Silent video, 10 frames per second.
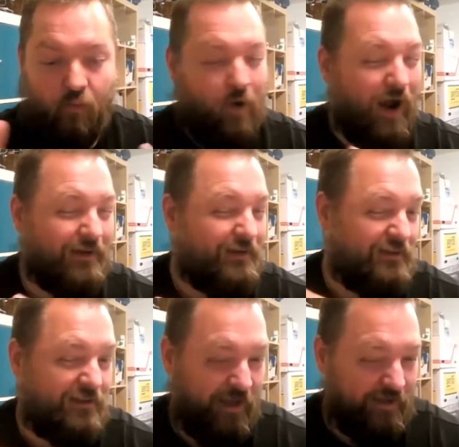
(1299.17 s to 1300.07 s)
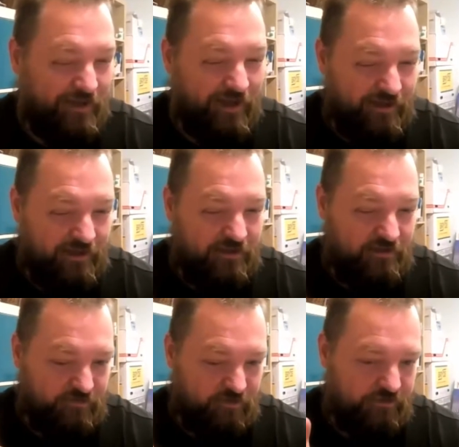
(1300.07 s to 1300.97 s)
Why didn't I get it
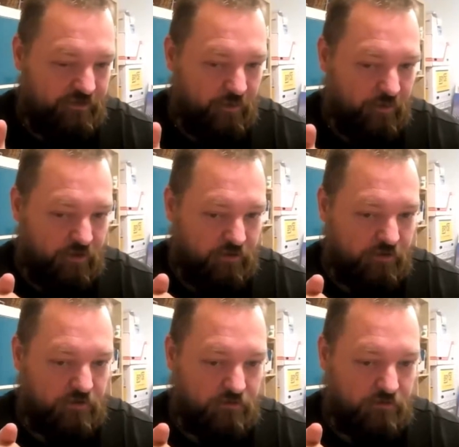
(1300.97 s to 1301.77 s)
the first time I looked?